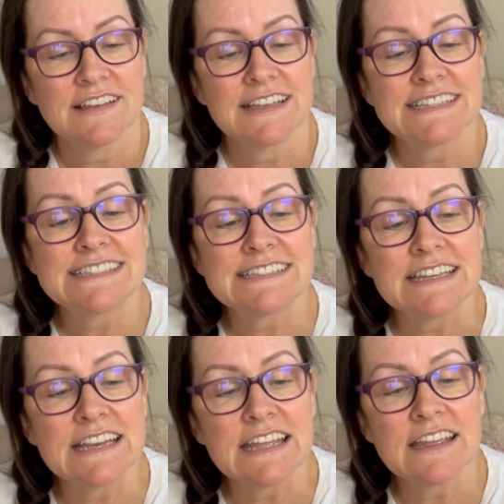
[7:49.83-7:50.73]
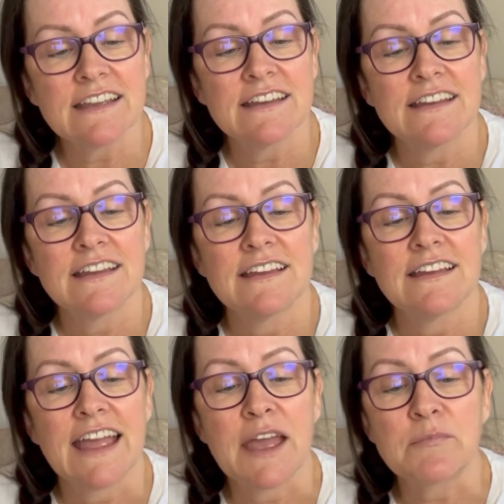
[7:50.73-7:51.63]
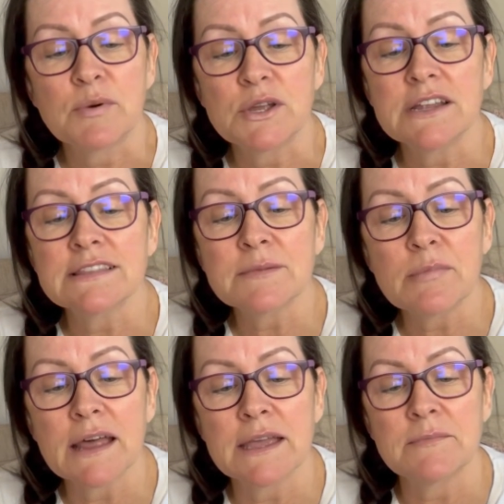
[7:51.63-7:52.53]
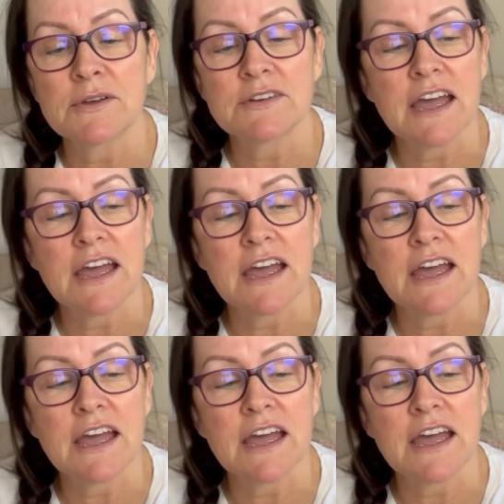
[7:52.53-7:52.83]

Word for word: sinning and putting the blame on